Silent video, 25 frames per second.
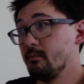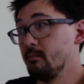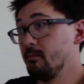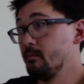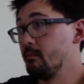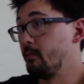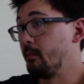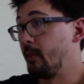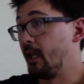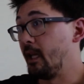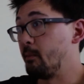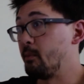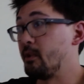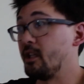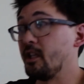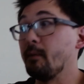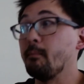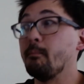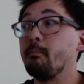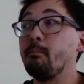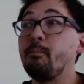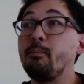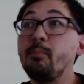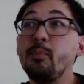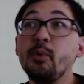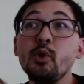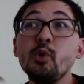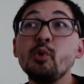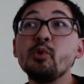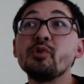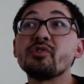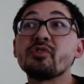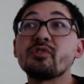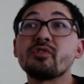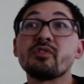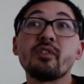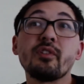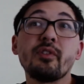maybe it
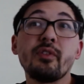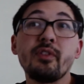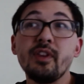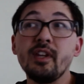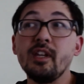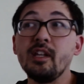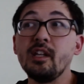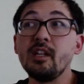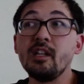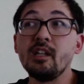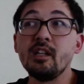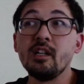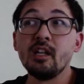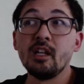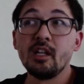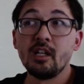boosts the